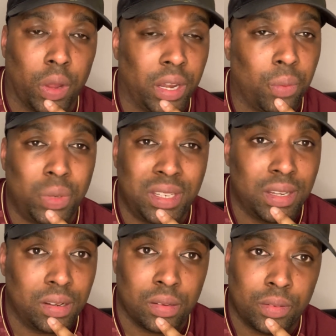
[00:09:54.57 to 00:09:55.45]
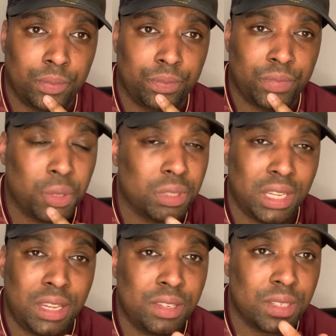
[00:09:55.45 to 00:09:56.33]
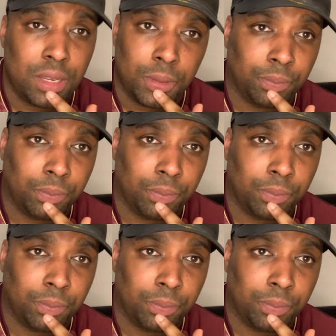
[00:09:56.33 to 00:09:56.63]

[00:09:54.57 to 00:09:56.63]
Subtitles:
And we did. It was easy.